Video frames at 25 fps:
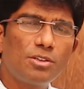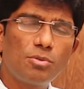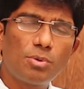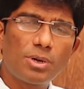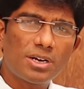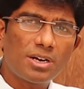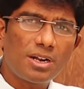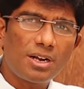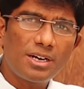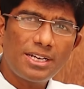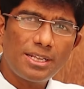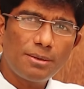you
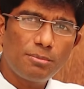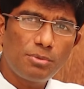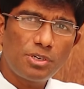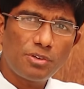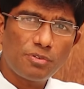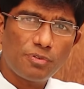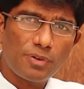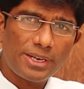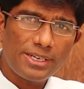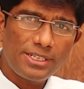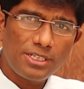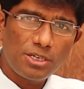are not able
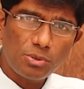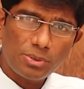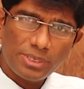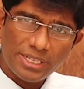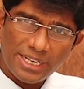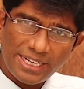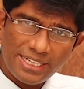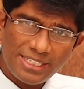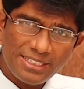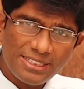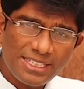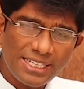to find out
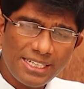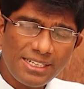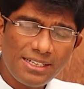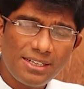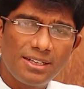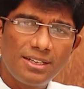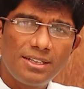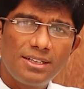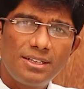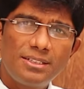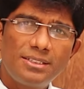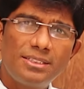anything,
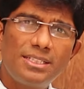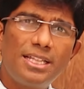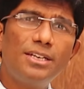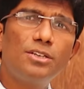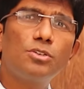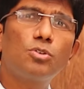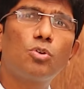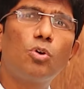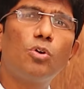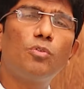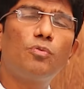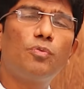
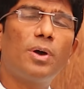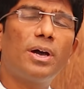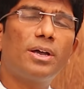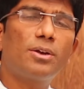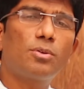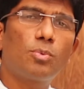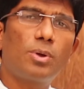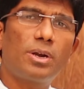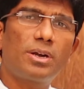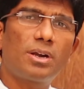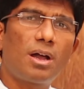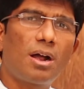then go
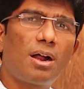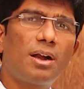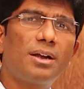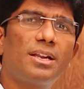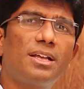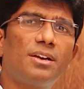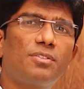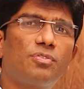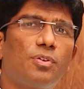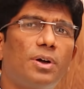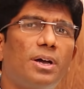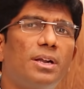for one
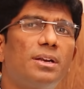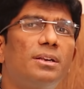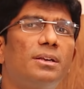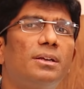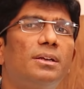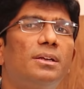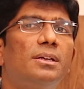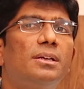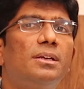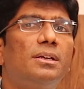order for